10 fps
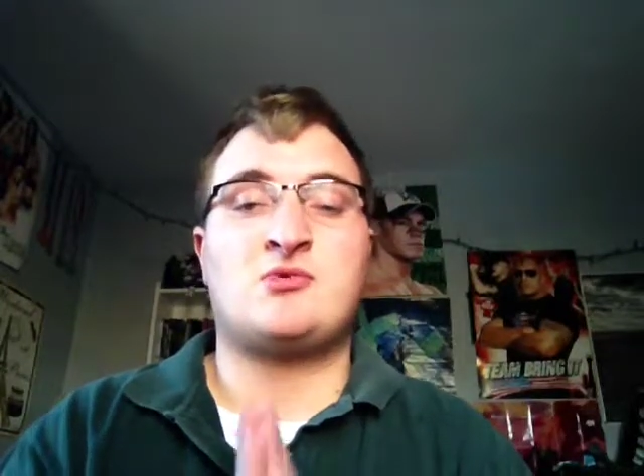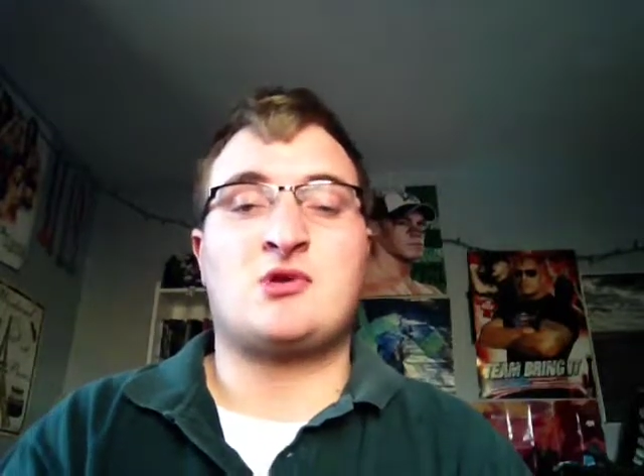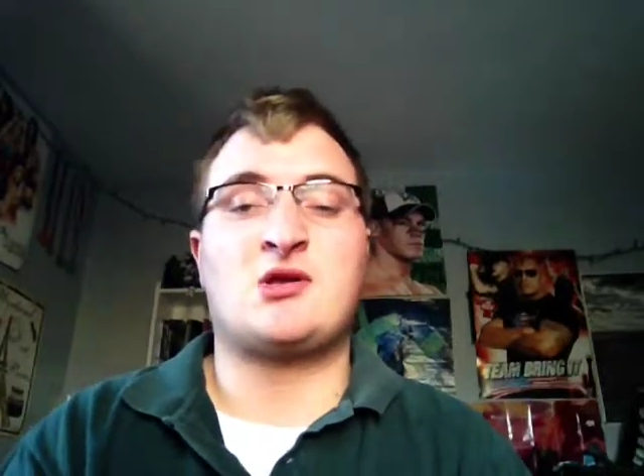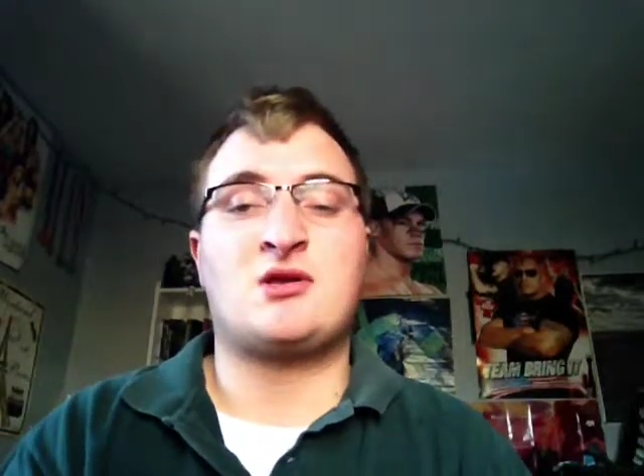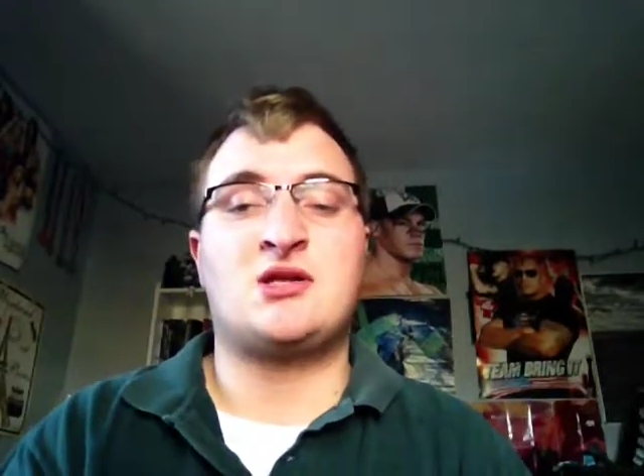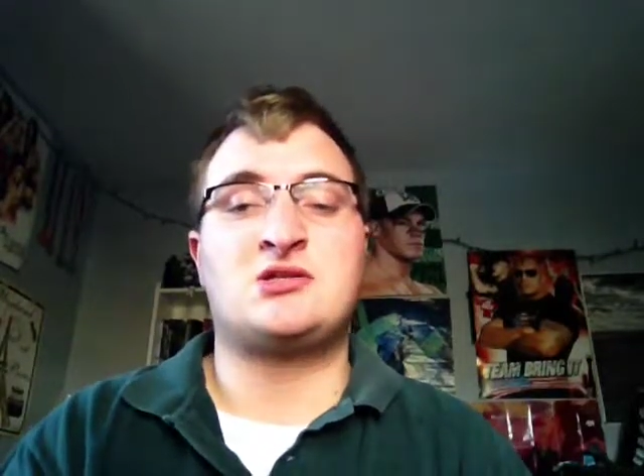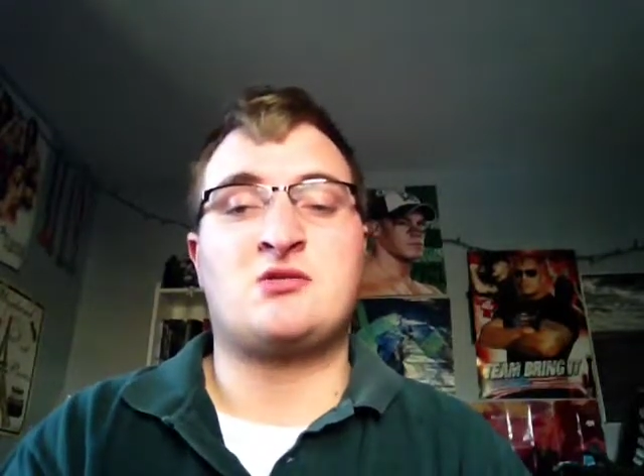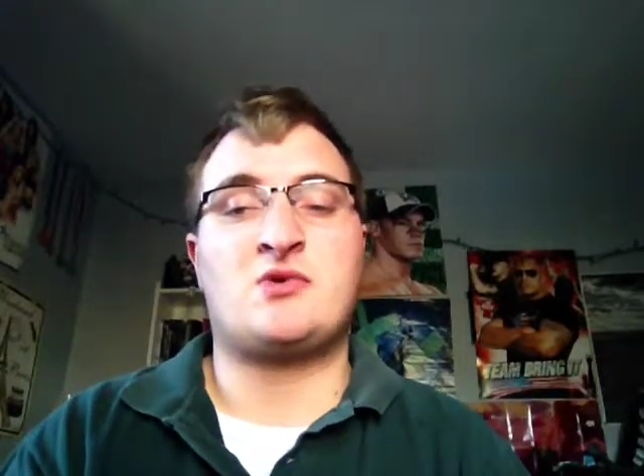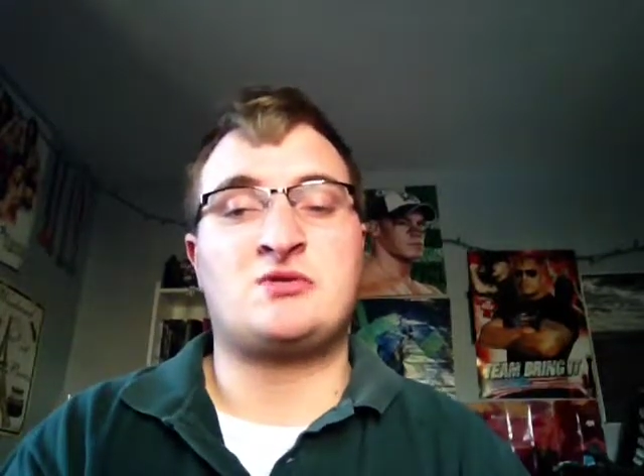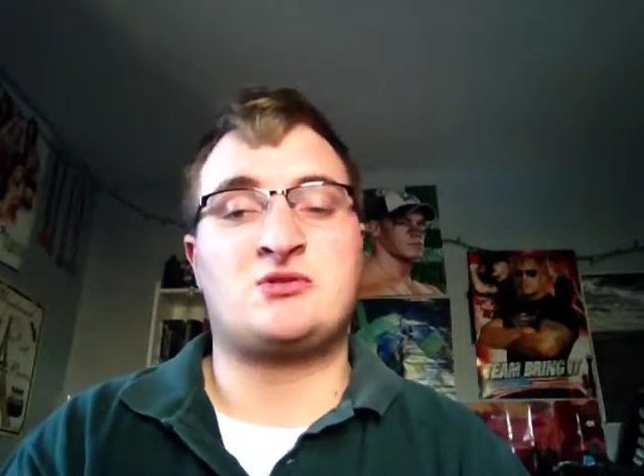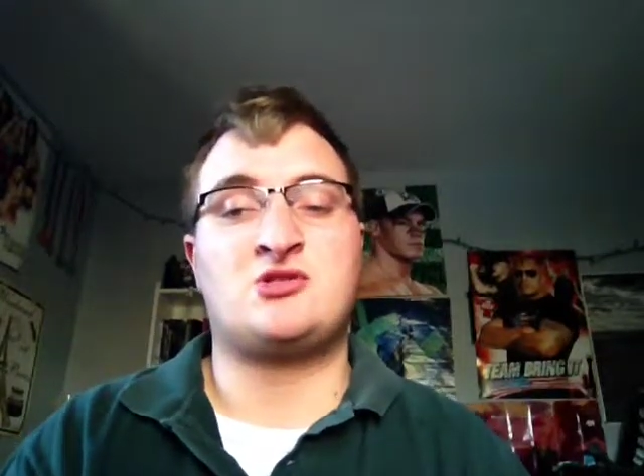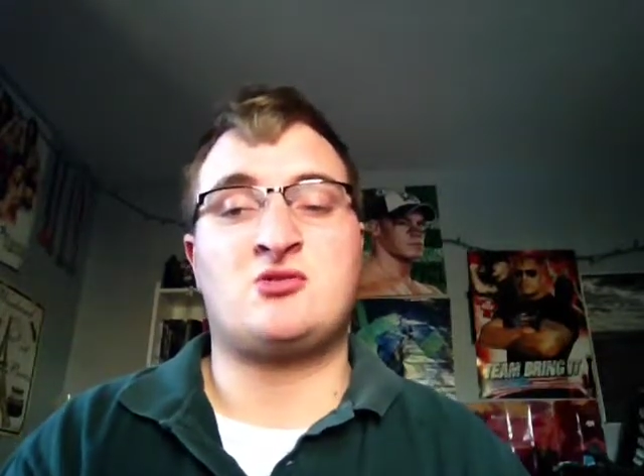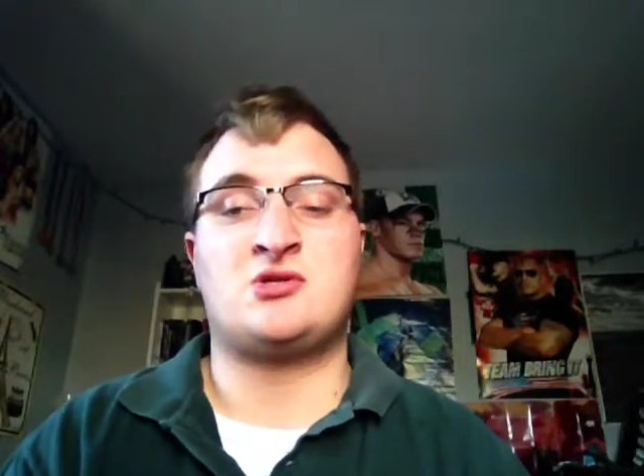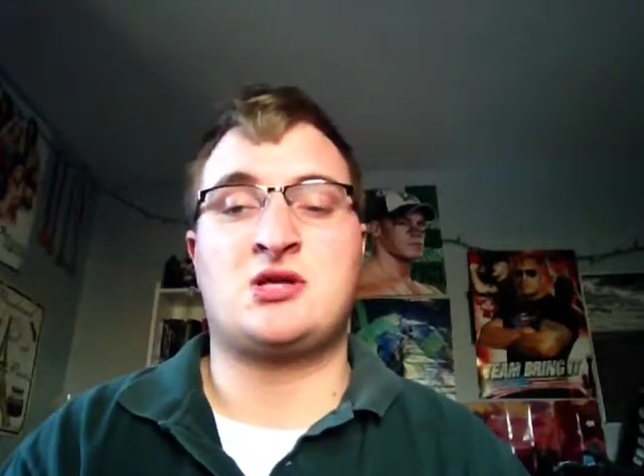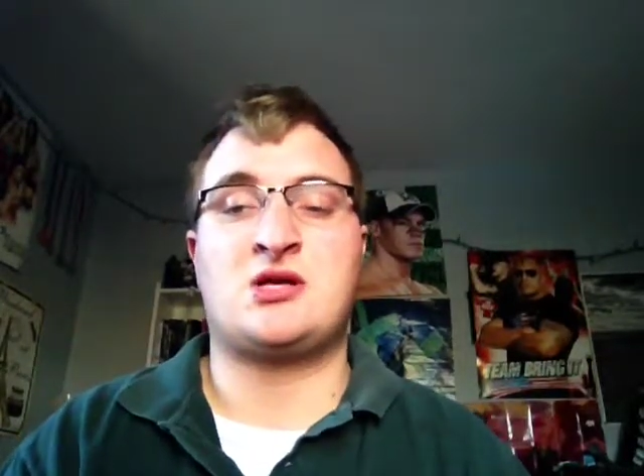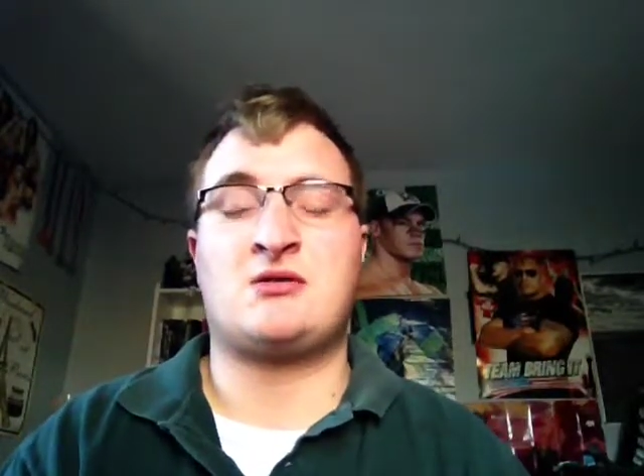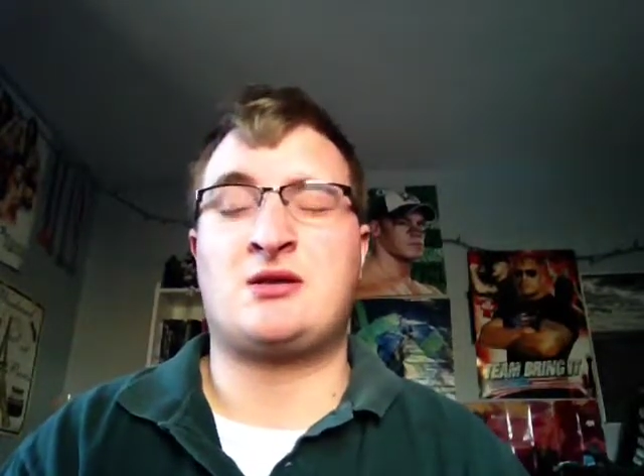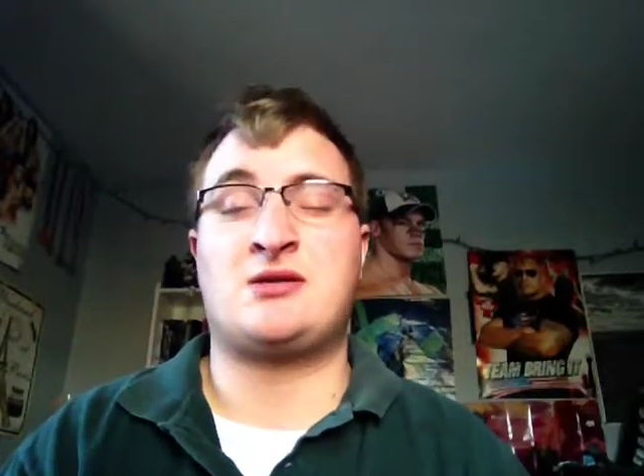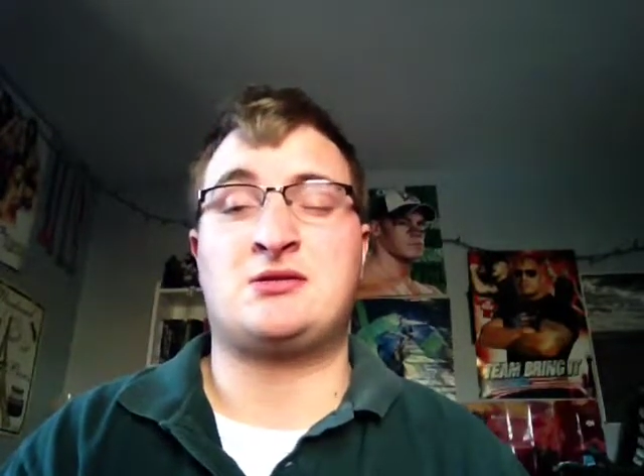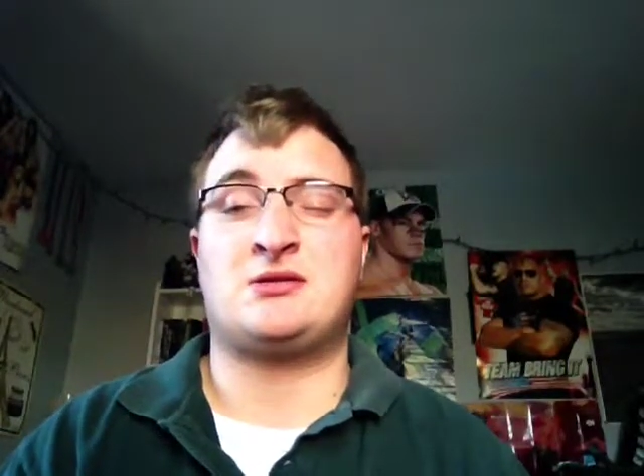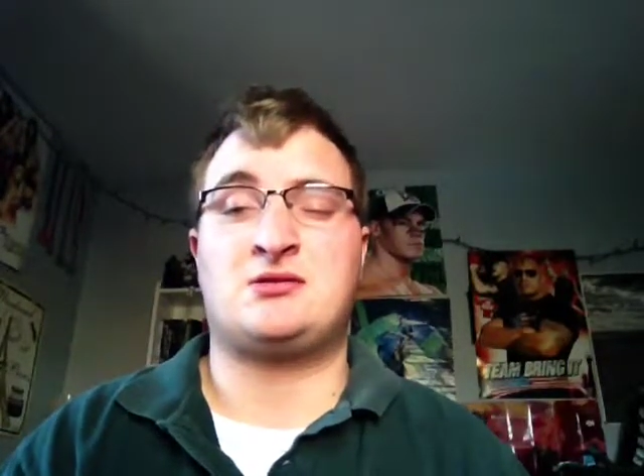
thank you guys so much for 288